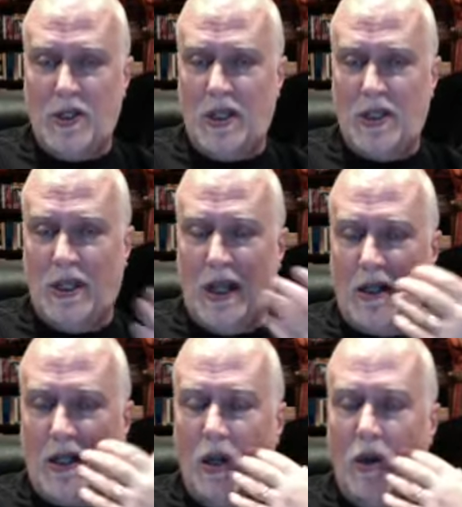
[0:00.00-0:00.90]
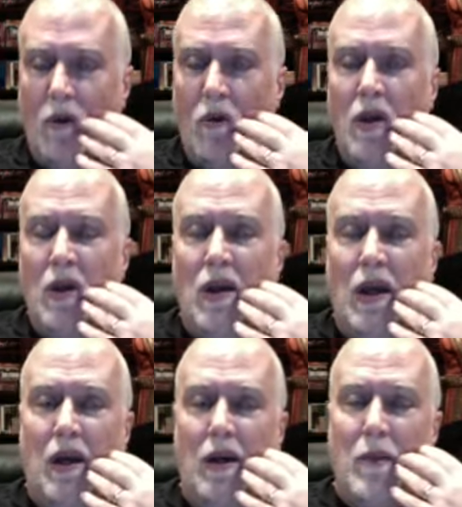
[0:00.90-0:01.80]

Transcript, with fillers: She doesn't like to go, uh,